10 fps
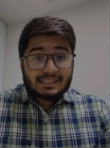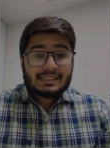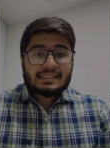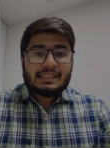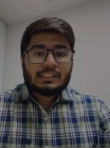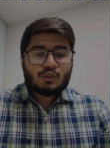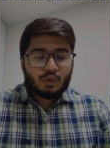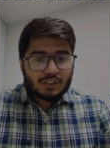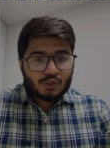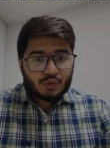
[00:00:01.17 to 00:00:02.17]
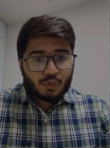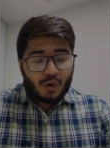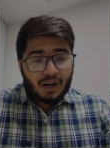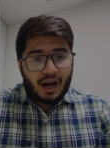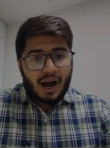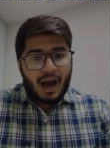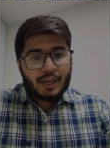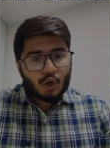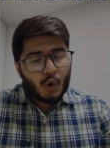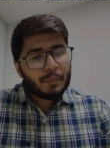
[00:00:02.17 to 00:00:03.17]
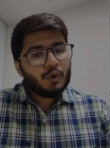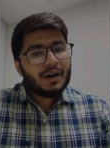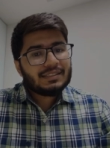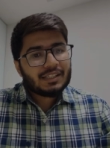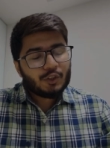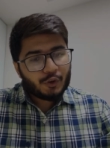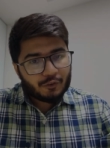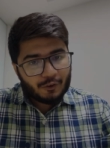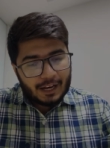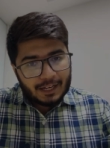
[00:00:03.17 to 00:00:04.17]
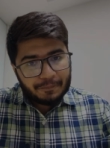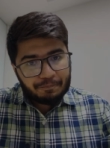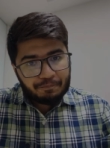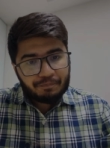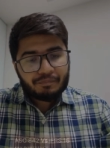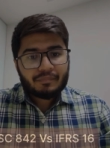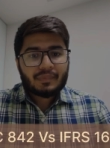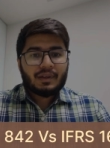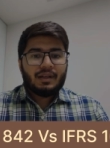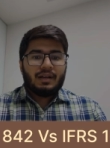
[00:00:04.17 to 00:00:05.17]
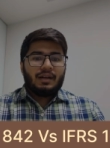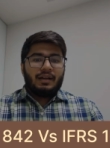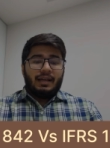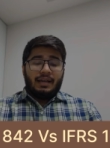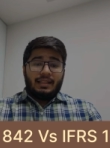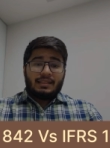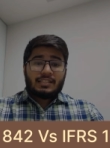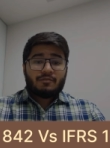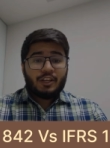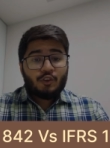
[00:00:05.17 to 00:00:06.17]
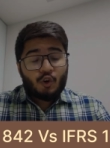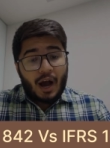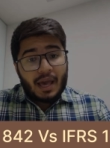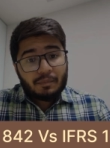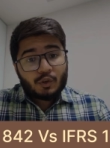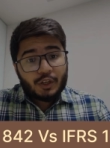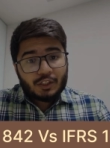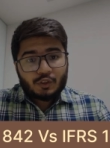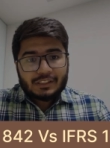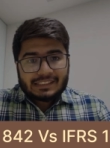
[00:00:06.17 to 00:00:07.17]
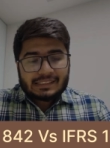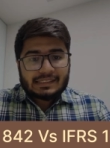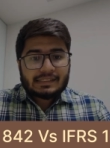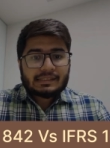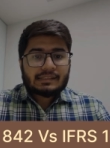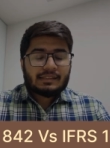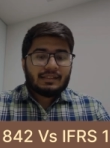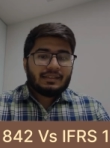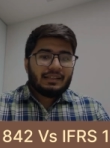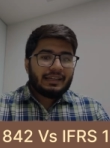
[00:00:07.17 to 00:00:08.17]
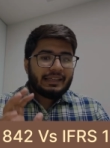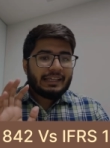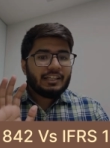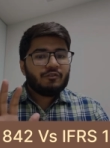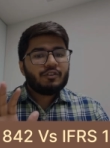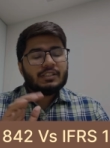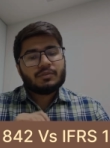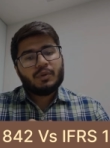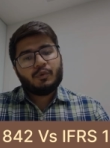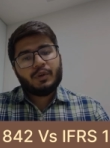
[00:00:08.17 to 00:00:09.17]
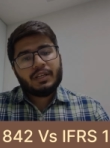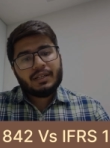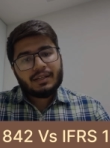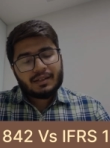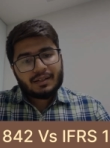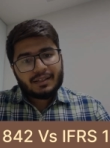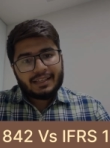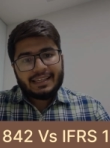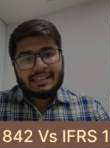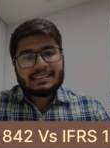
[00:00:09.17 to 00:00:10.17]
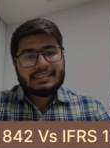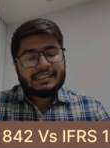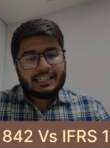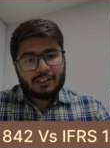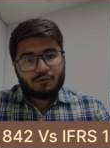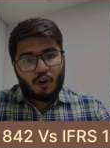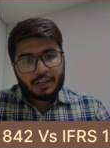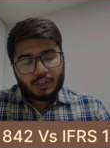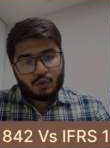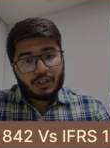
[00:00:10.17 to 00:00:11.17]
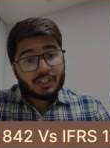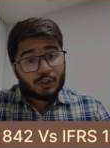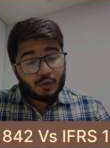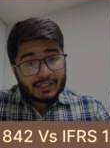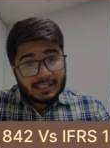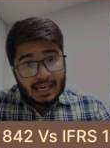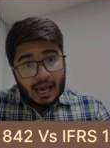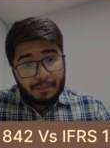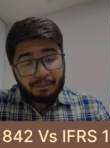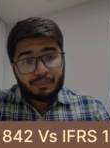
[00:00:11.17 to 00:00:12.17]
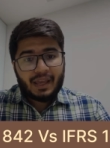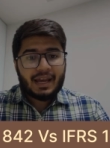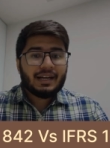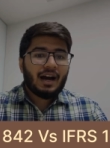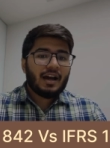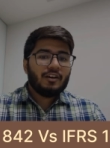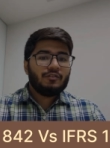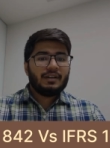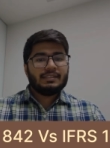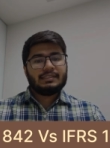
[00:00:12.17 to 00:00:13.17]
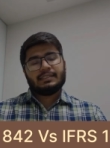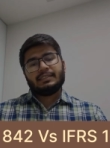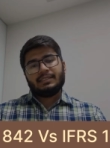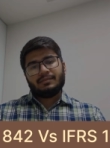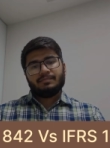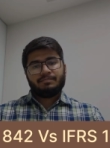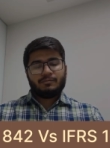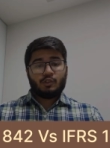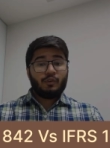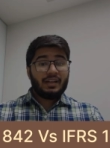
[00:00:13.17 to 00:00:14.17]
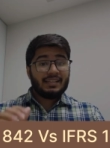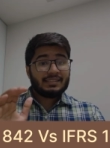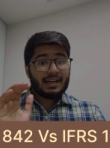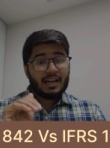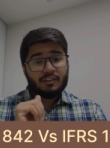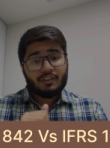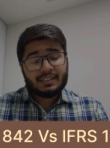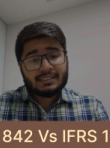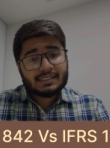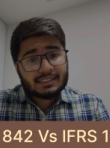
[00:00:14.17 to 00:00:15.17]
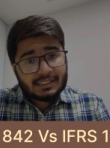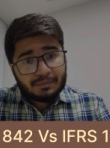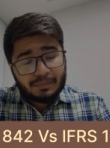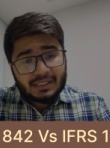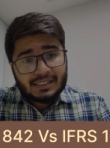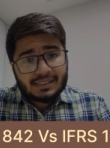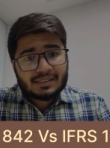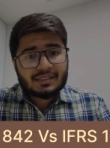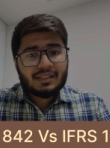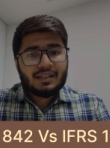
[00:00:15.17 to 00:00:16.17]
is CA Suraj Junjunwala. I hope you guys are doing well. In this video, I am going to discuss the key difference between ASC 842 under US GAAP and IFRS 16. So when I say IFRS 16, please